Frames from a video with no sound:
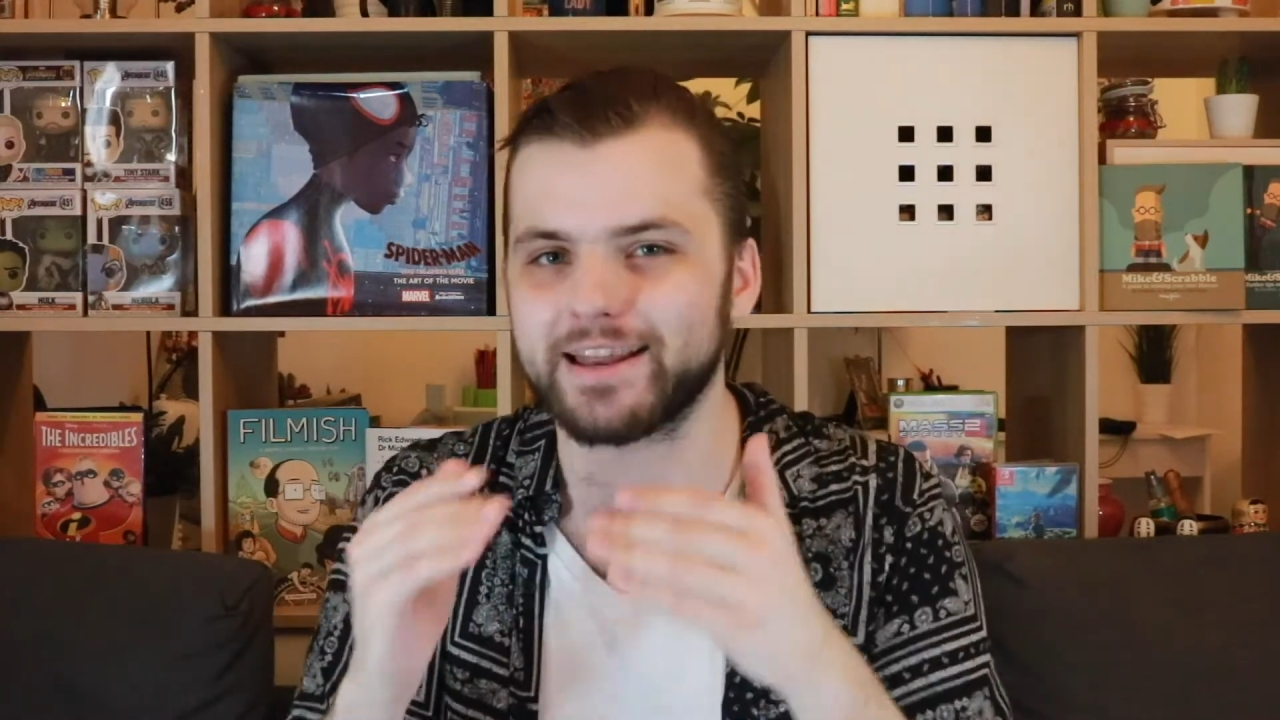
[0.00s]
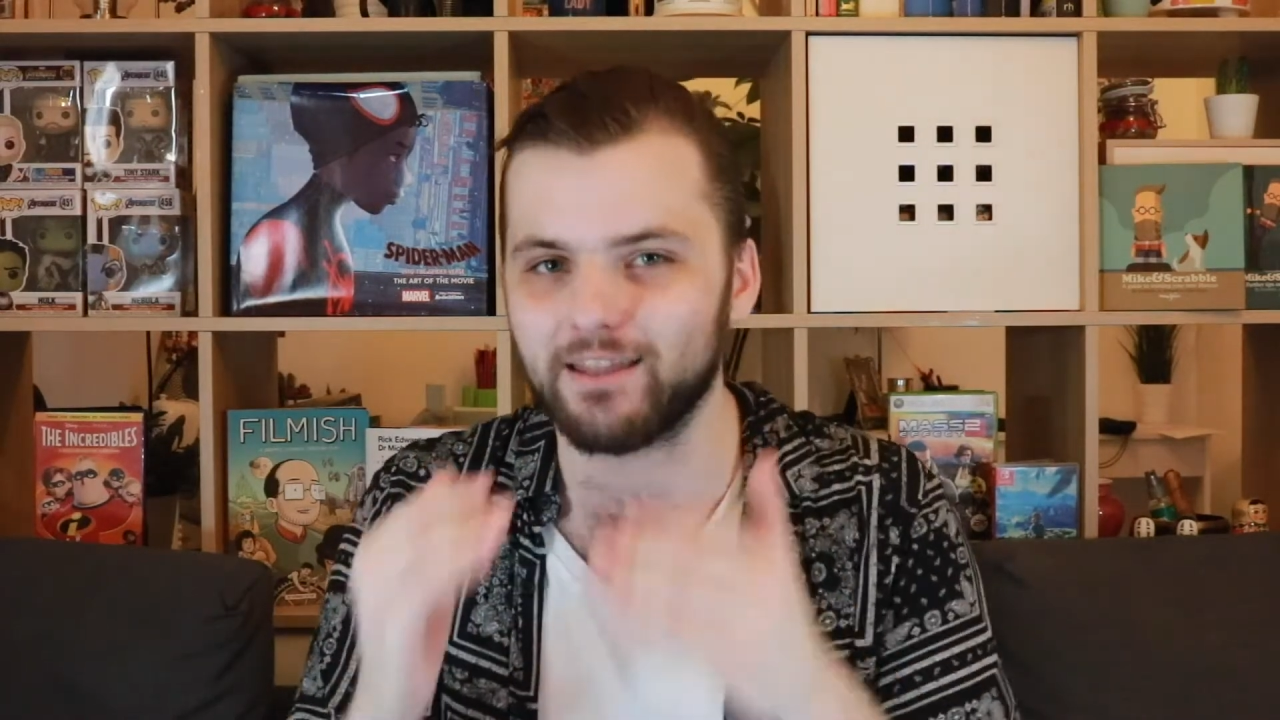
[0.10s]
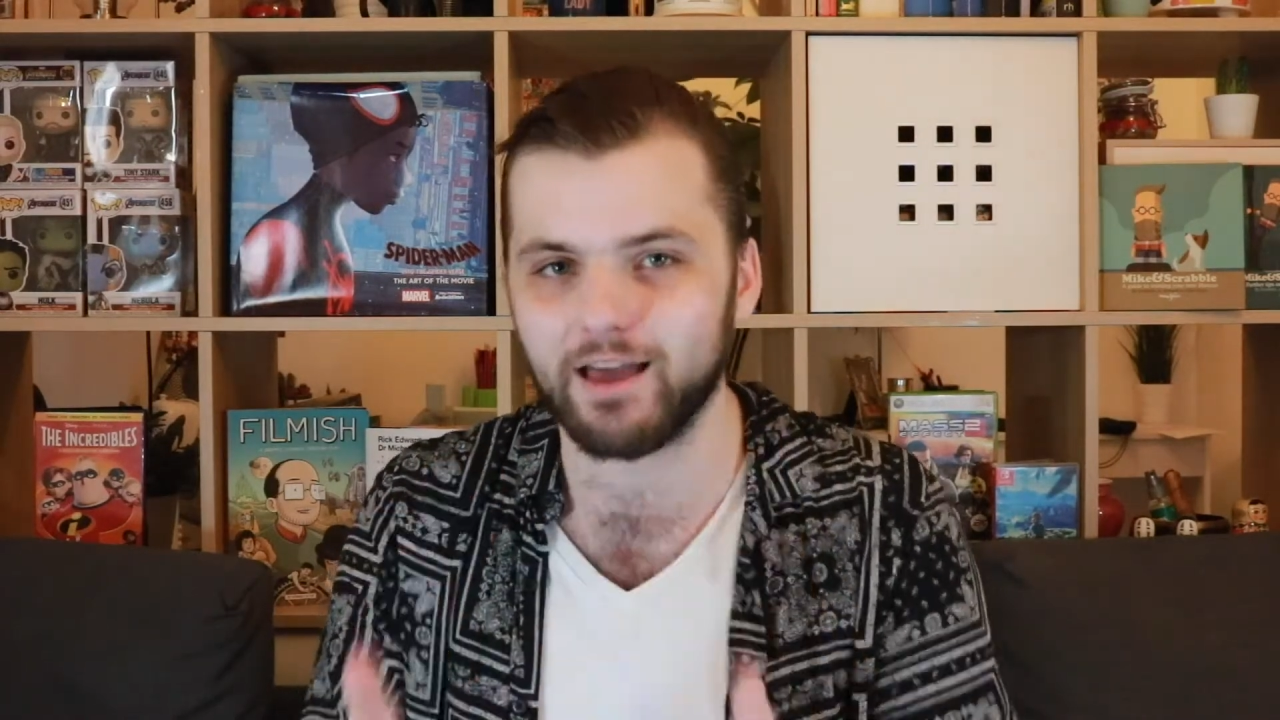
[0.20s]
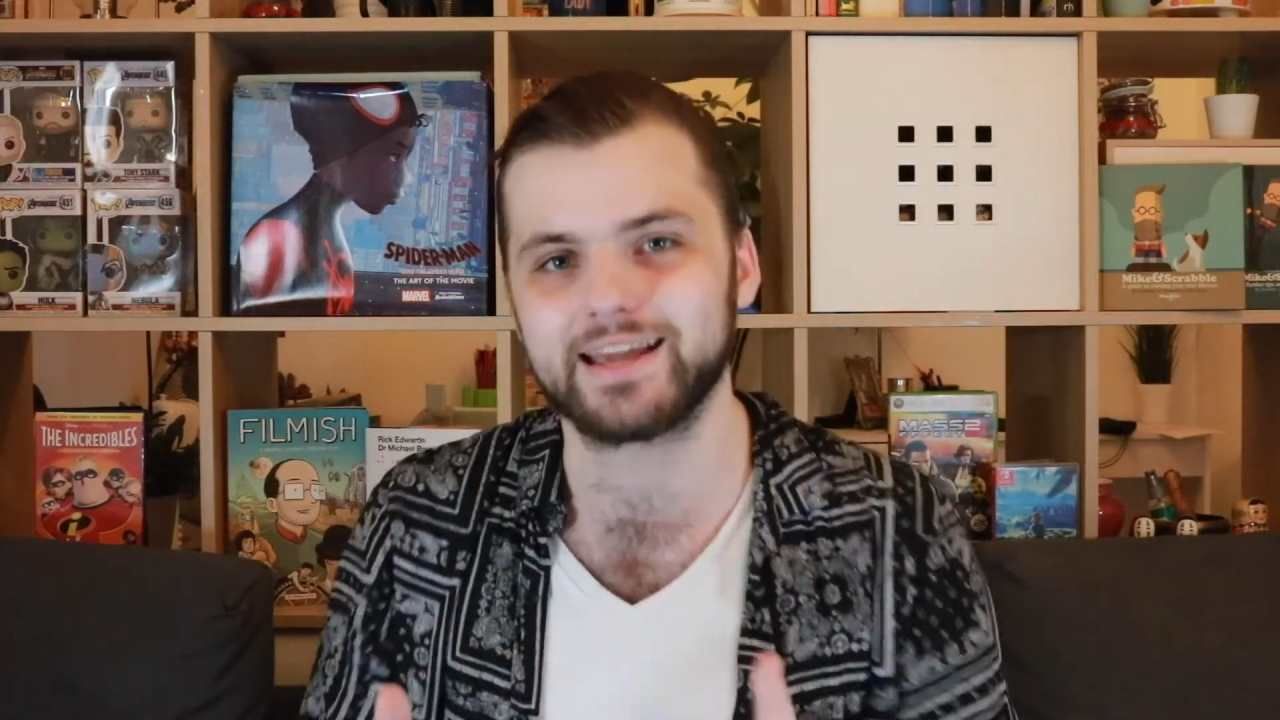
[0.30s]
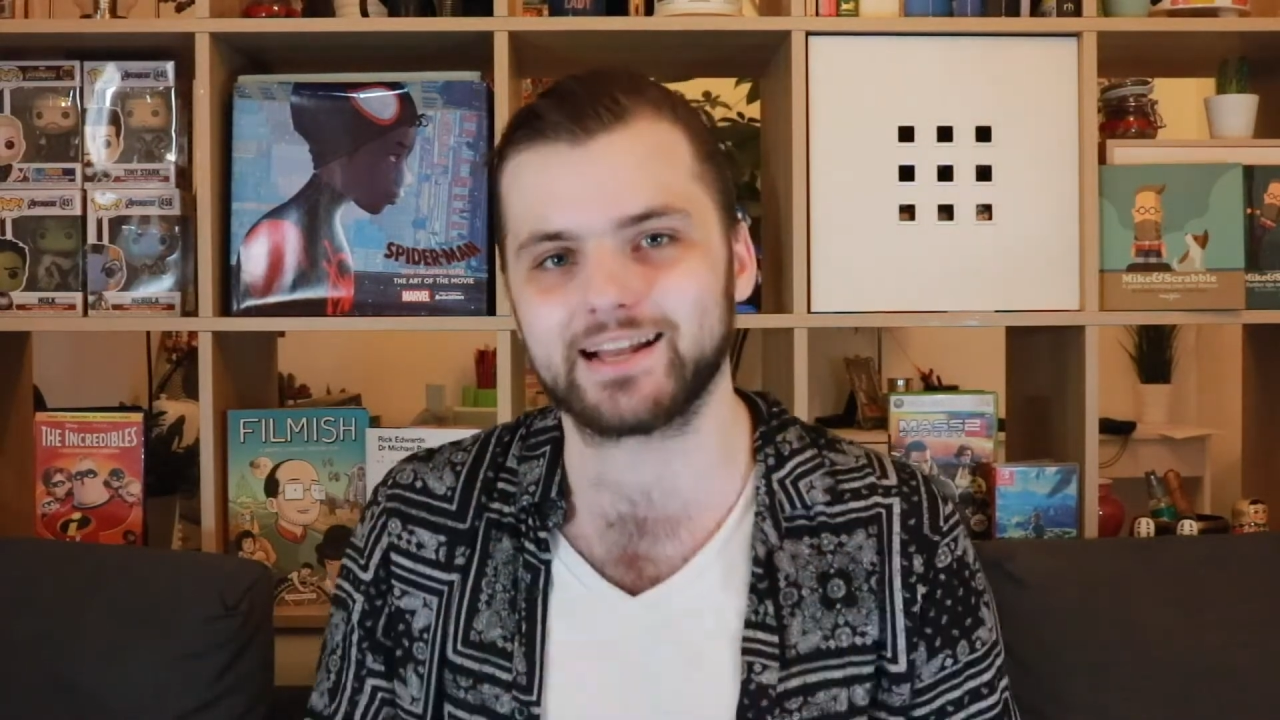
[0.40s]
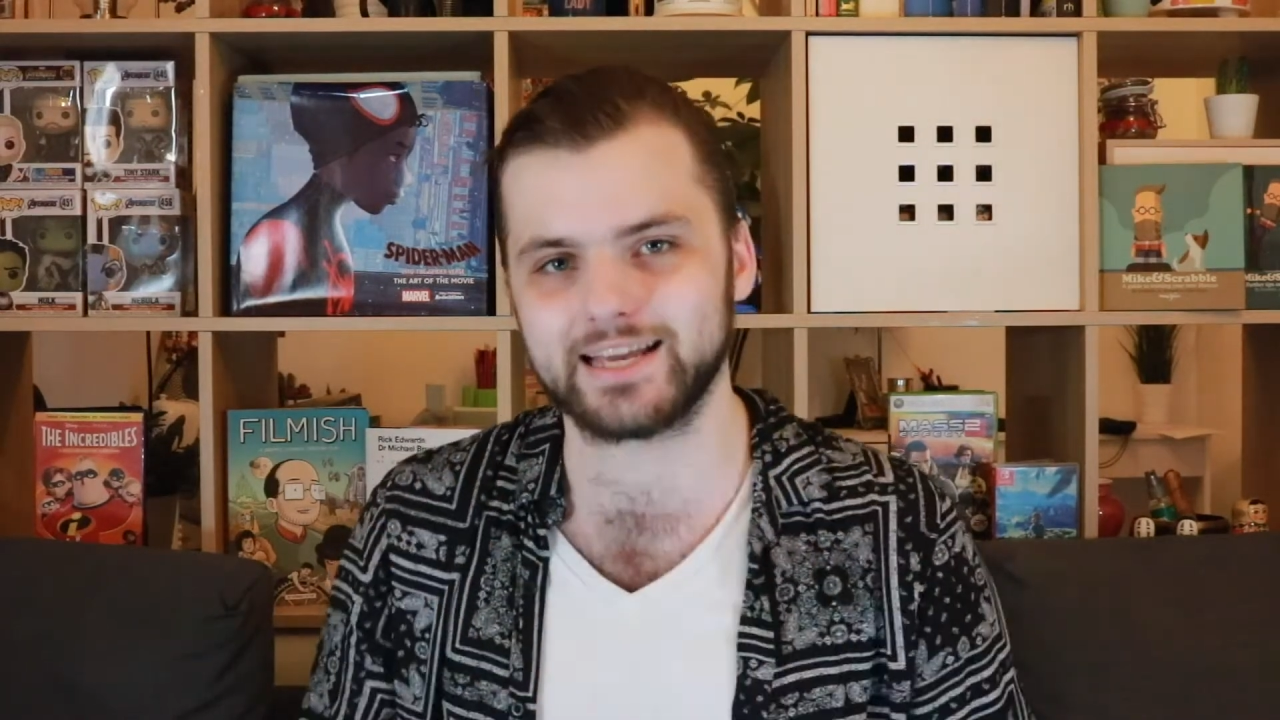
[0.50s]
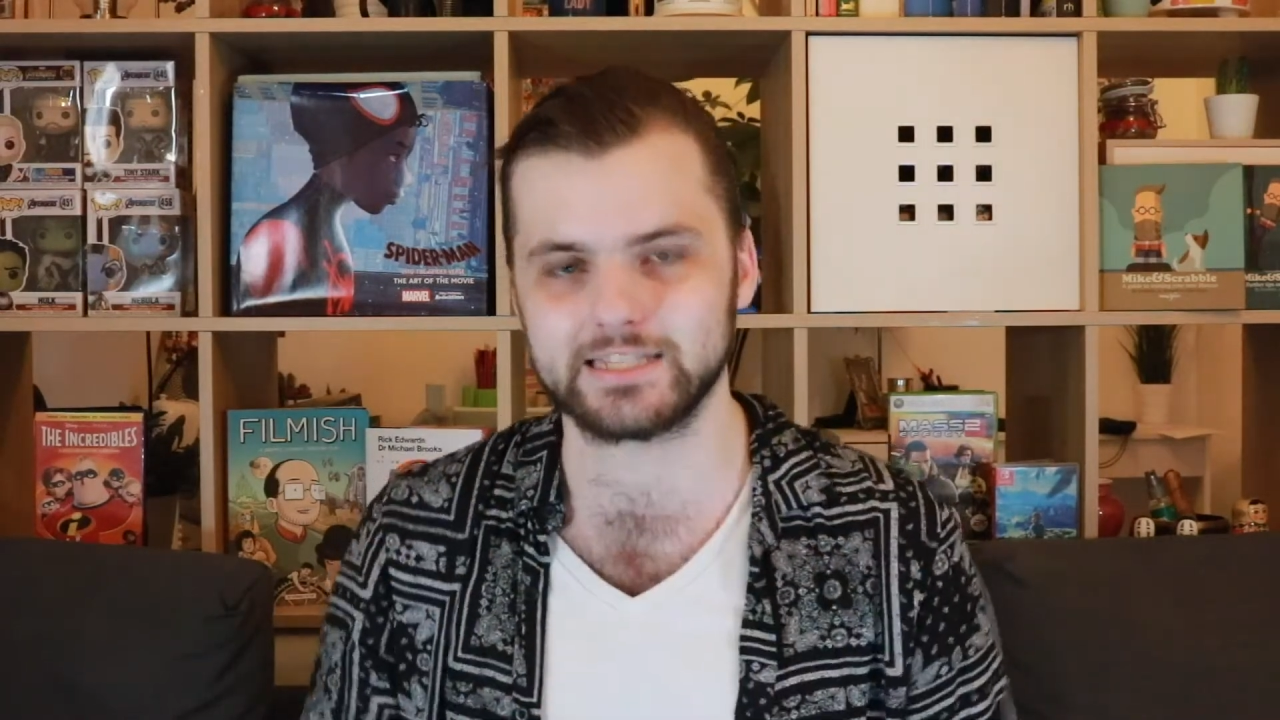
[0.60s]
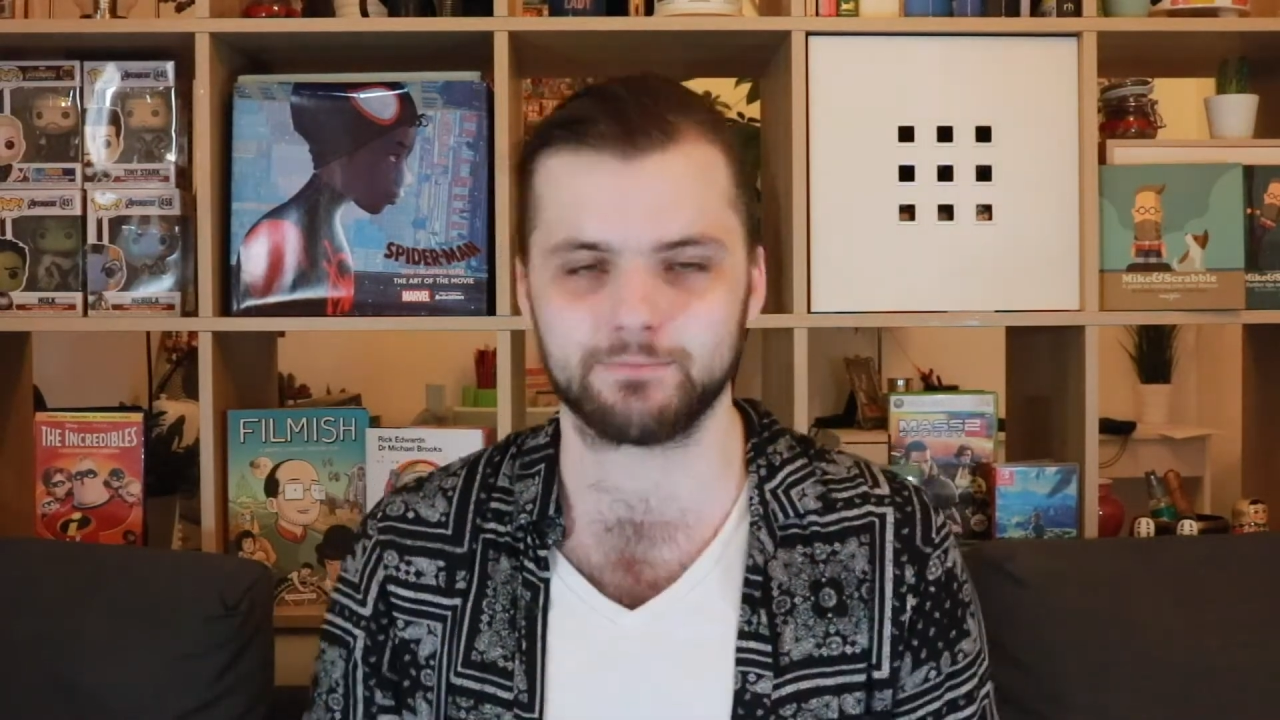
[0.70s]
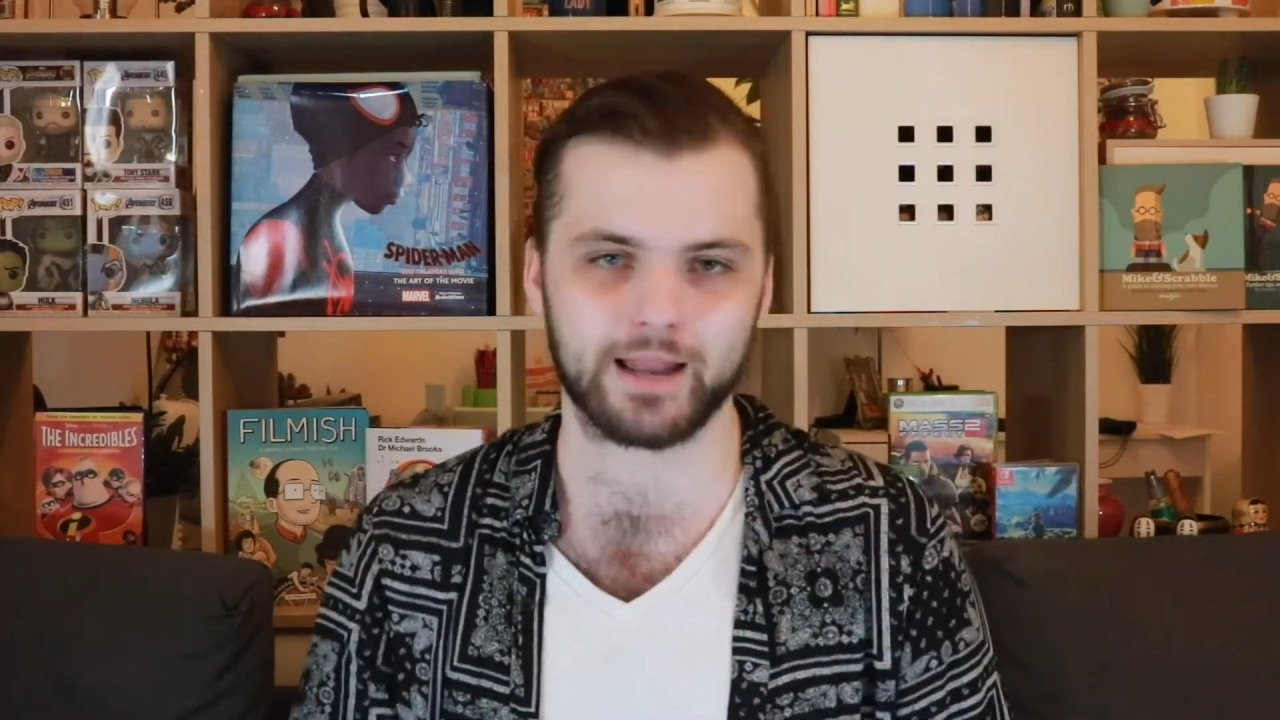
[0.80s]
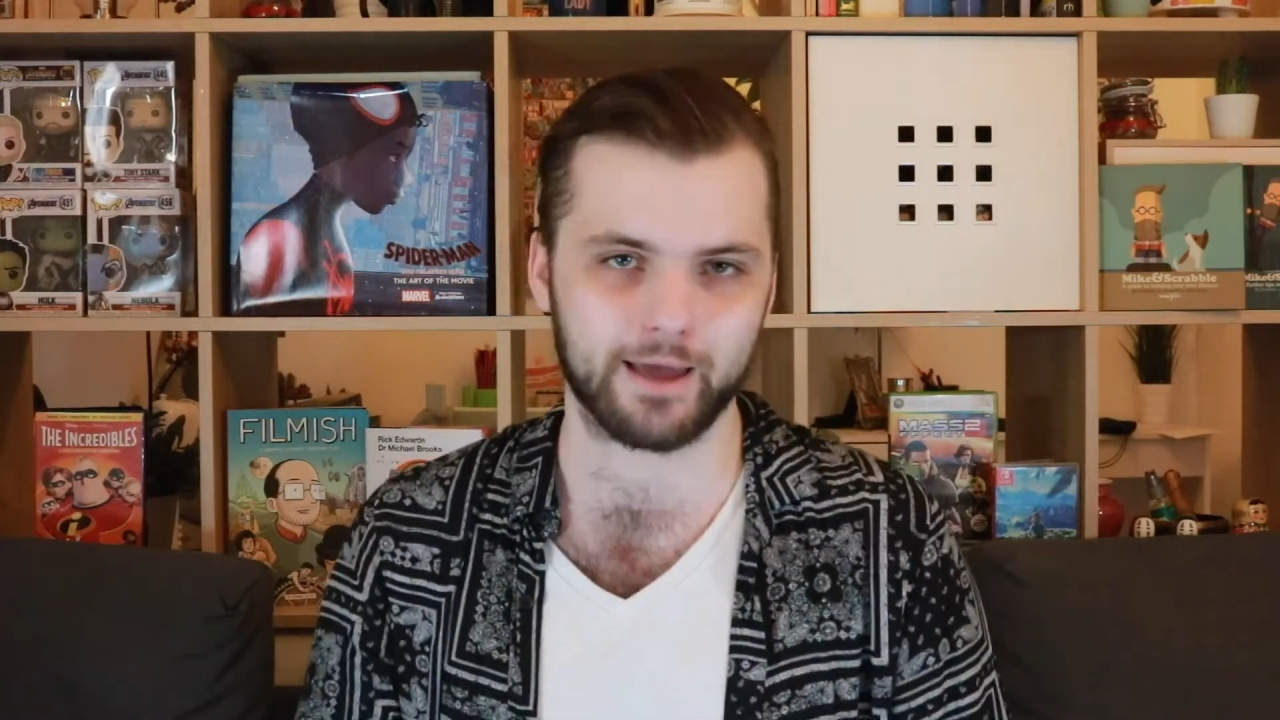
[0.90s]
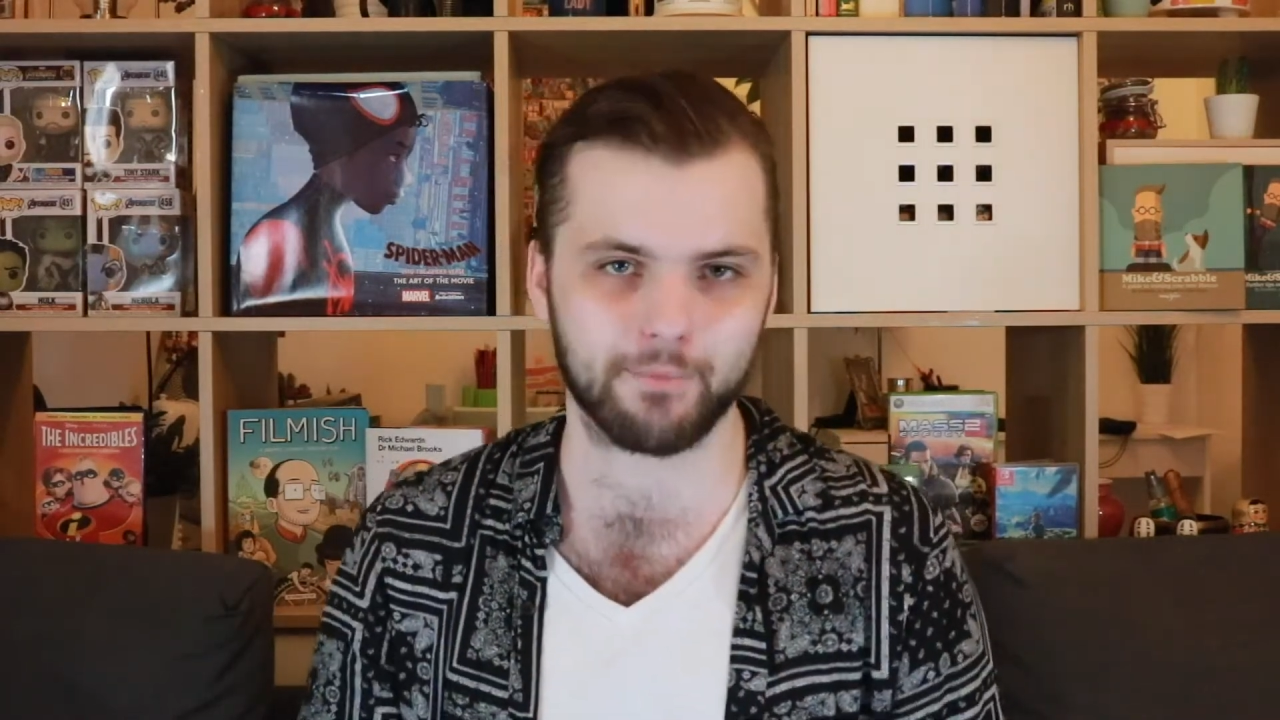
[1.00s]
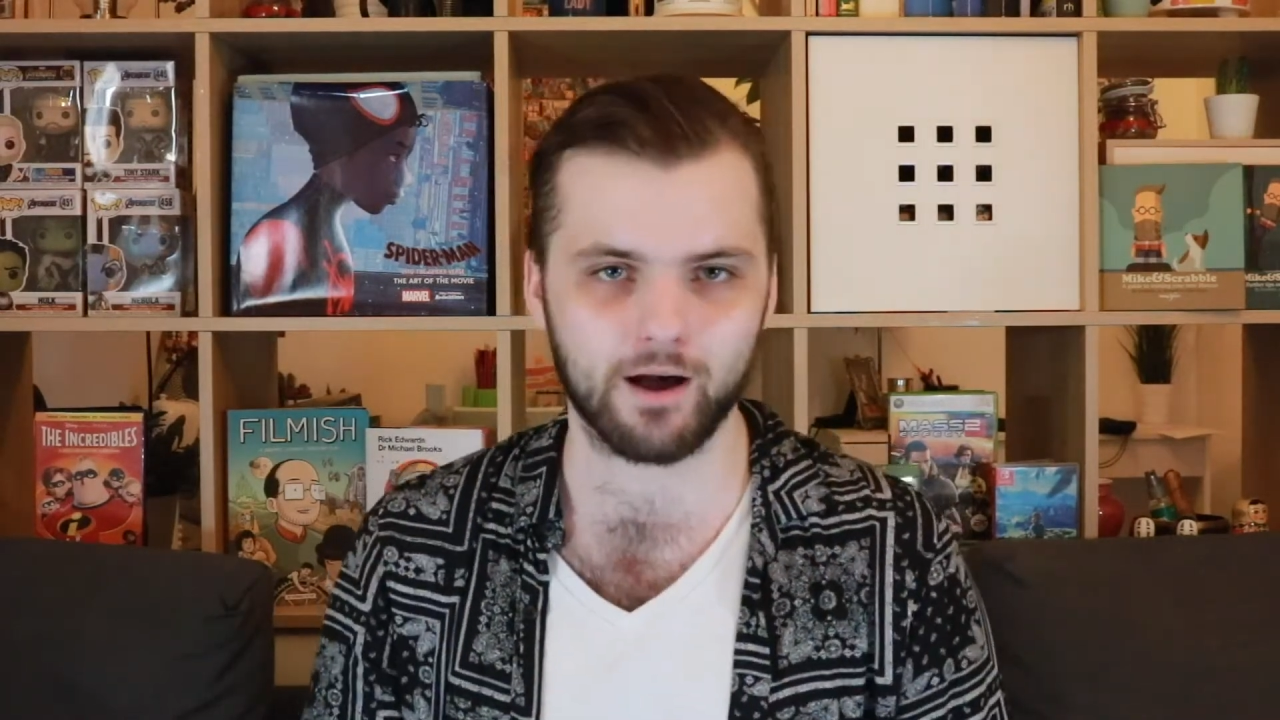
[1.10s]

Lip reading: likely to play a